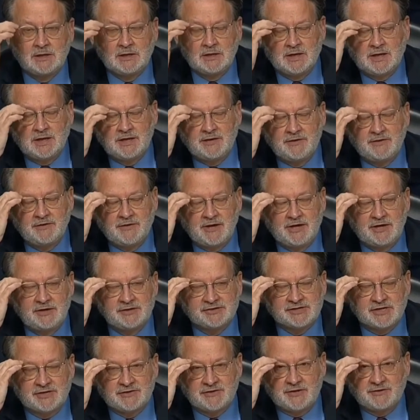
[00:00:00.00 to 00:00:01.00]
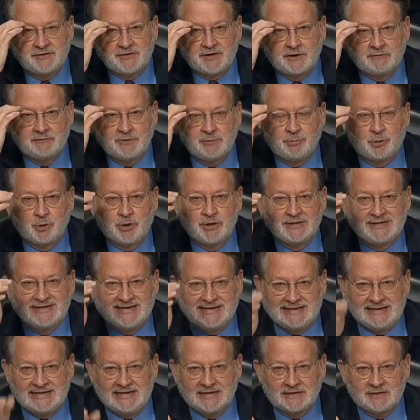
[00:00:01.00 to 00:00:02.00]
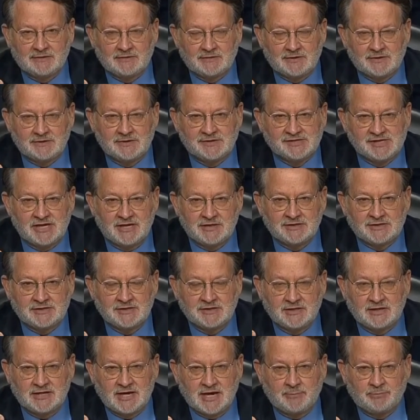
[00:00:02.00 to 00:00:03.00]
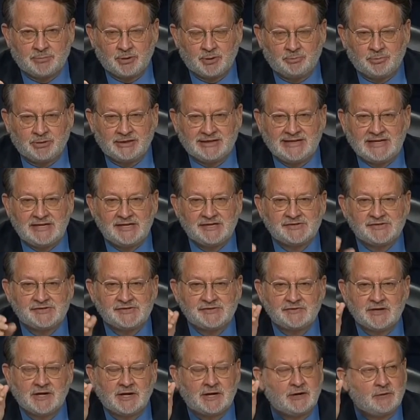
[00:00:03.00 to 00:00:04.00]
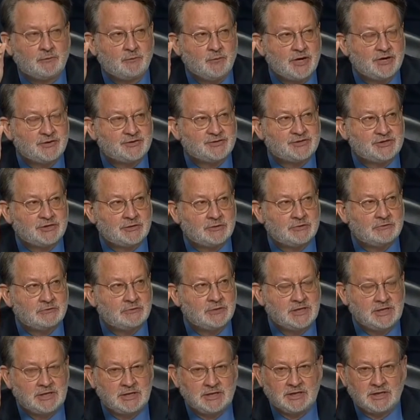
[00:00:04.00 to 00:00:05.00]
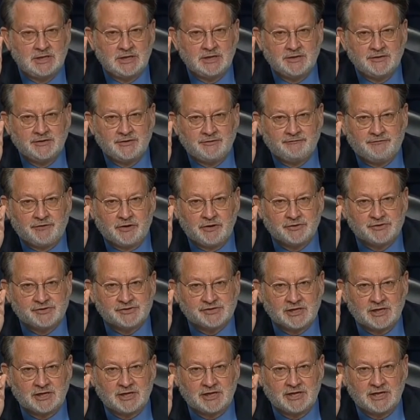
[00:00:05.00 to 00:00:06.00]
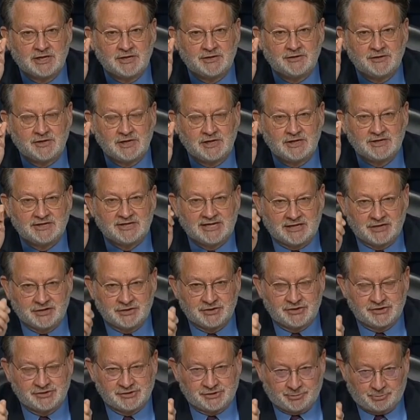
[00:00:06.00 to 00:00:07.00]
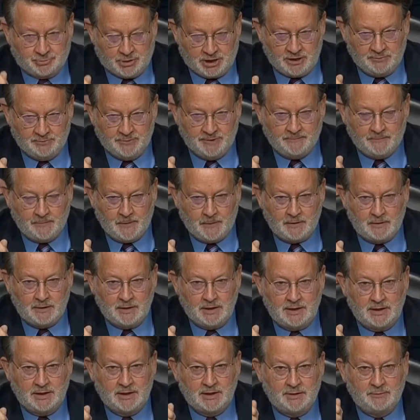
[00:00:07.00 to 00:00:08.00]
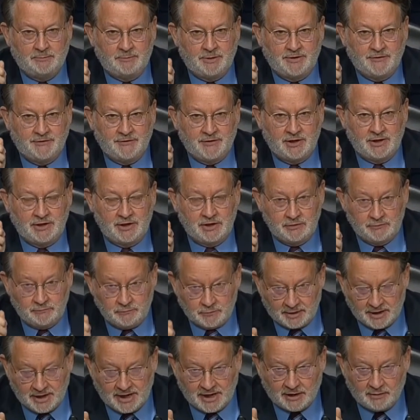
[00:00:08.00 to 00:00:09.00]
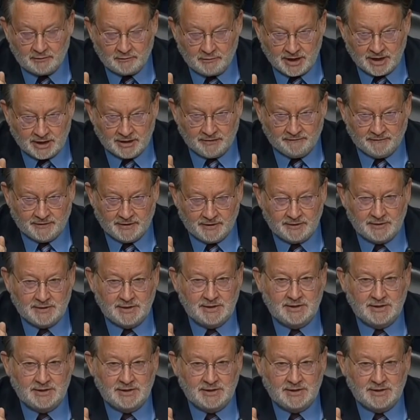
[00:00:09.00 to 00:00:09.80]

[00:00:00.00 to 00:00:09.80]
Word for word: Uh, that you said that that report did get sent to the Capitol Police, that it went to the folks uh, in the intelligence department, uh, but then you were not aware of it,